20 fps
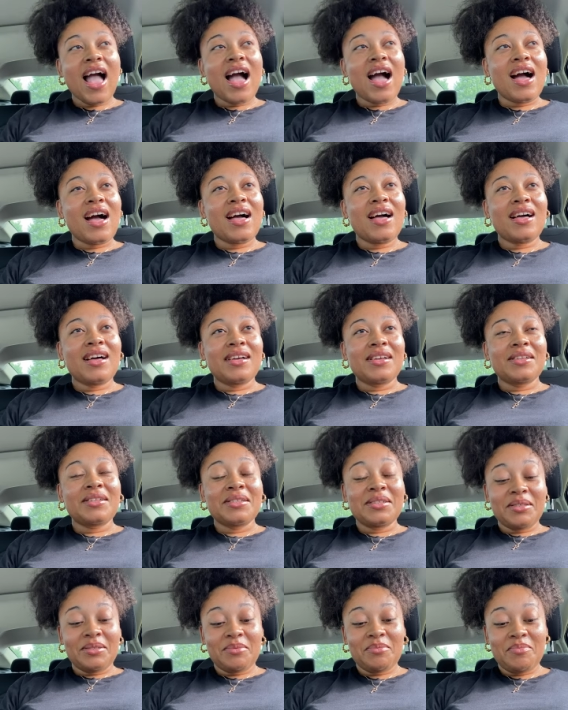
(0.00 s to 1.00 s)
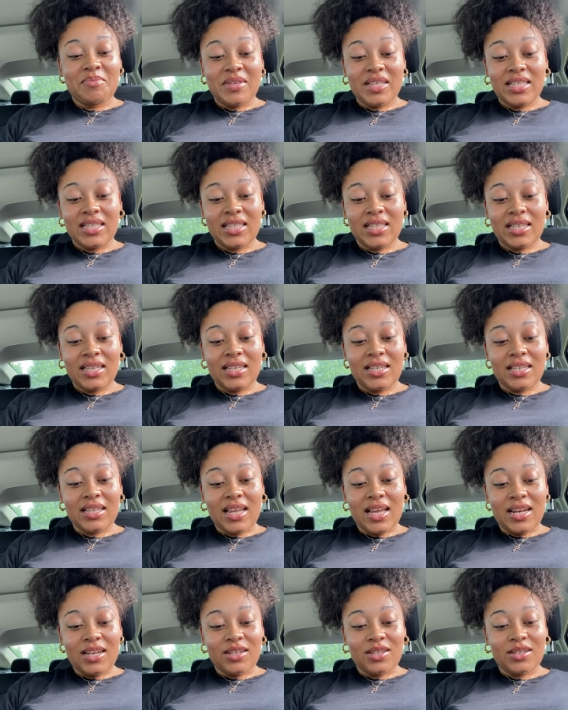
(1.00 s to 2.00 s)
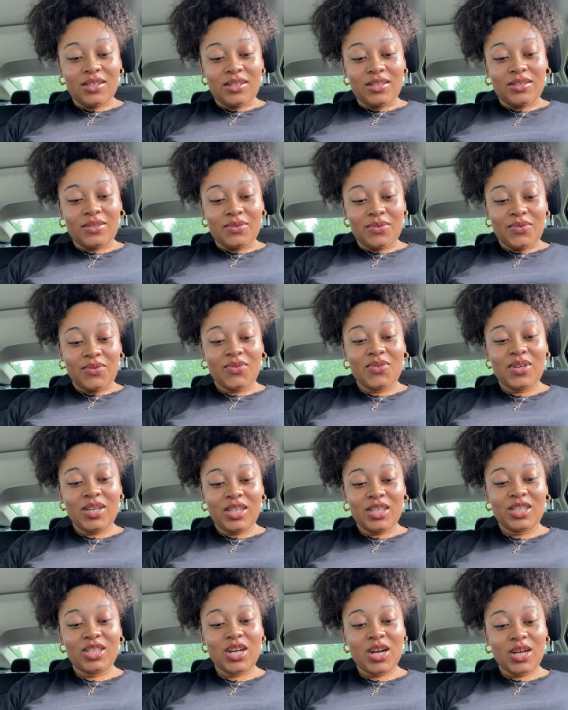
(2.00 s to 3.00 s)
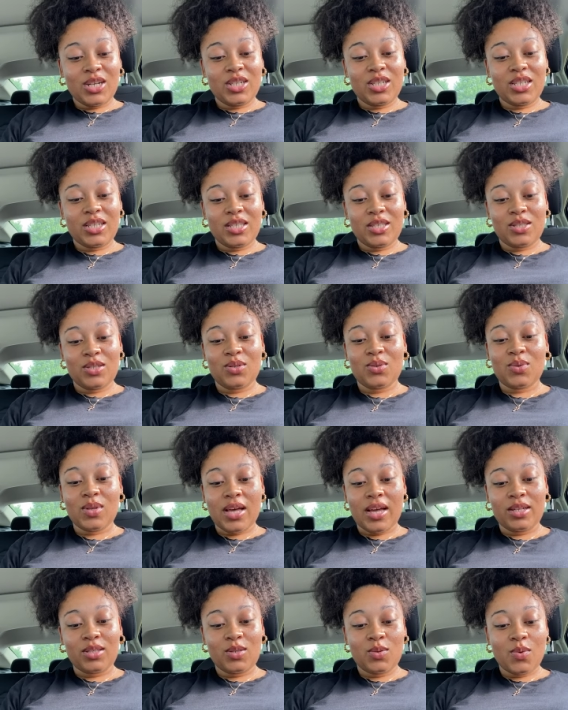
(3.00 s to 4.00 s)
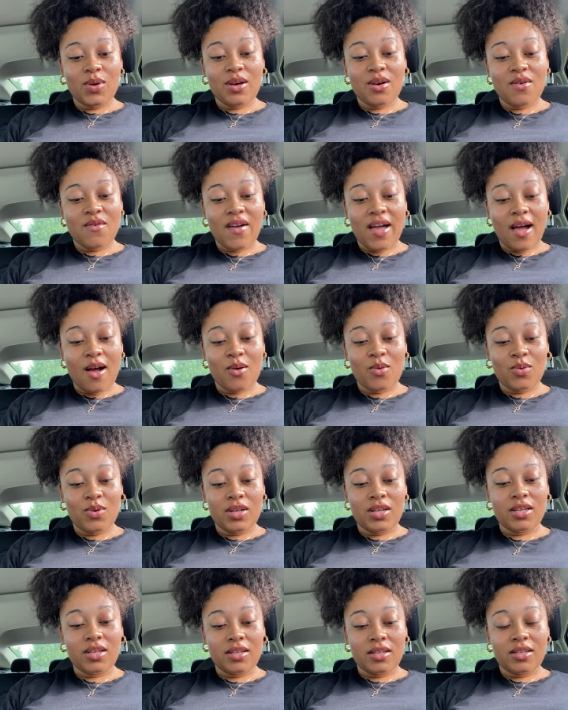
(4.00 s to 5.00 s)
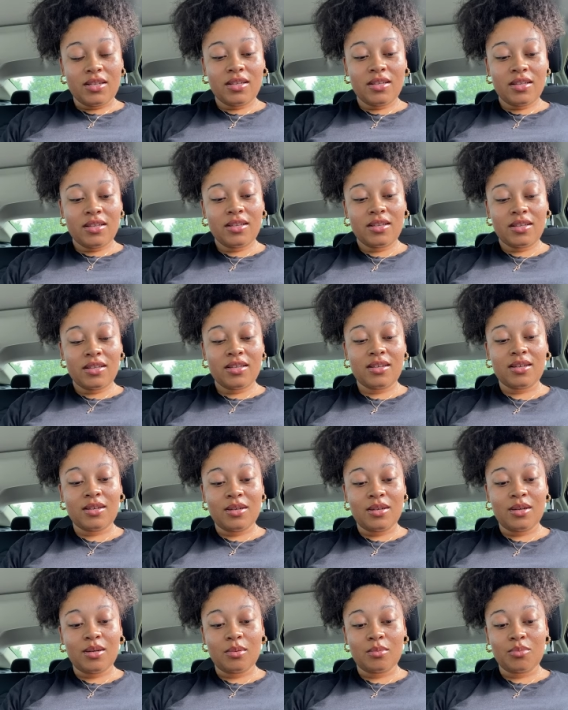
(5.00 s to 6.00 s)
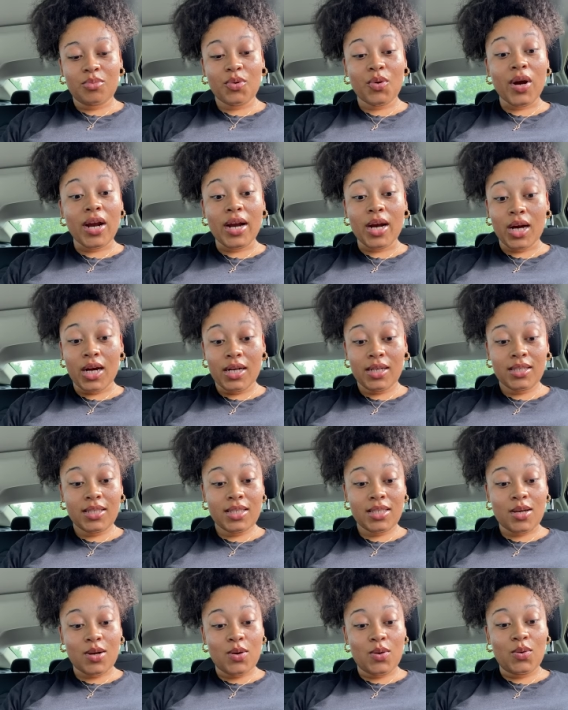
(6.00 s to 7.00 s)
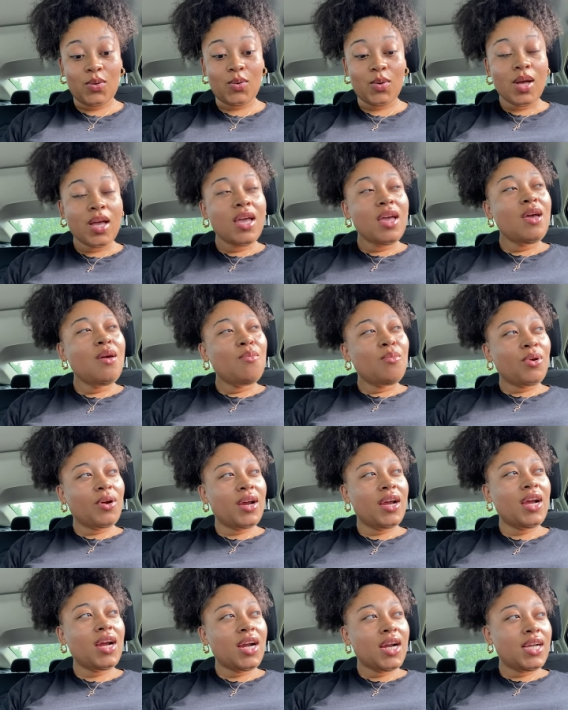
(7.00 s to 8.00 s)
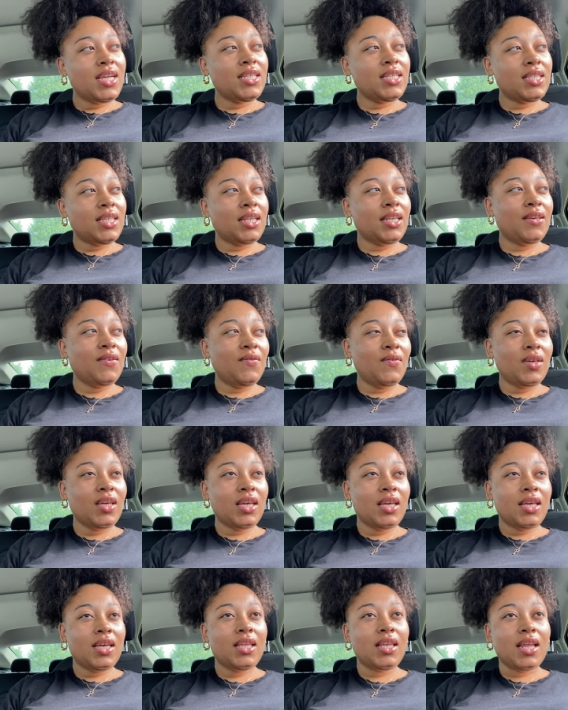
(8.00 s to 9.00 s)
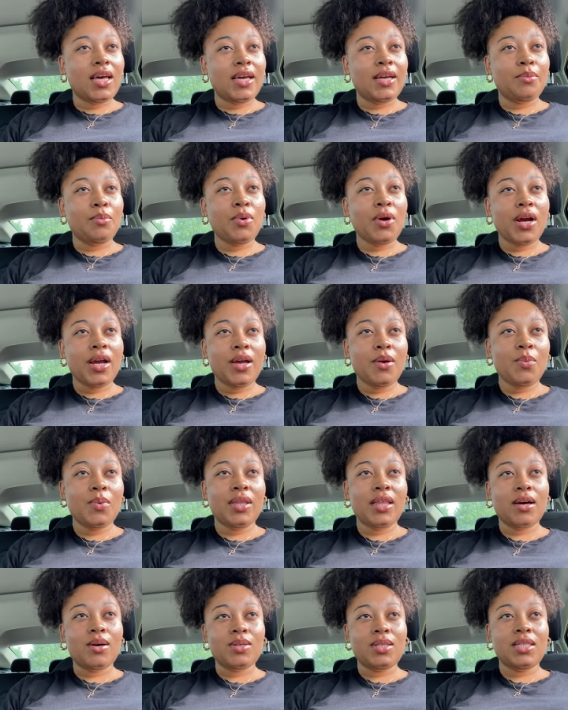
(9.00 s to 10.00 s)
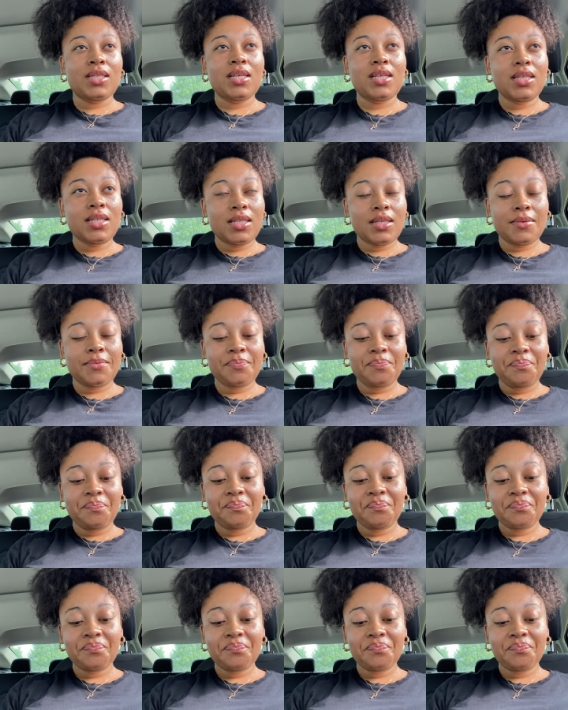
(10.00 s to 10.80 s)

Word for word: I um been seeing a lot of churches do like 12 hour um, prayer. So prayer is significant, like praying without ceasing